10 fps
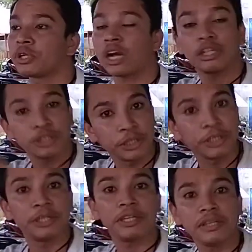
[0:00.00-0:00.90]

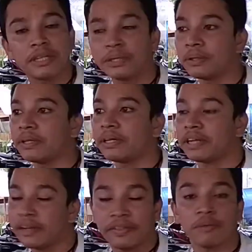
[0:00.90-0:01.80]
culture,
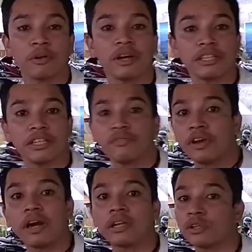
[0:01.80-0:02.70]
anything about Aceh,
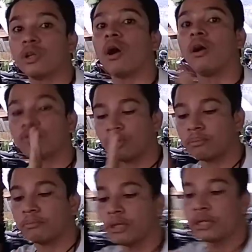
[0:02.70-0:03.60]
very totally awesome.
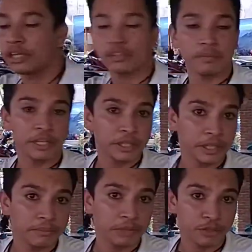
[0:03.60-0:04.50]
That's my
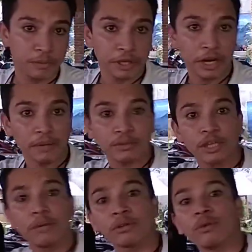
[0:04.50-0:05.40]
time. My spin up.
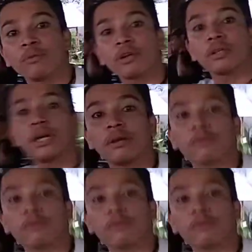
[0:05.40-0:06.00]
Assalamualaikum warahmatullahi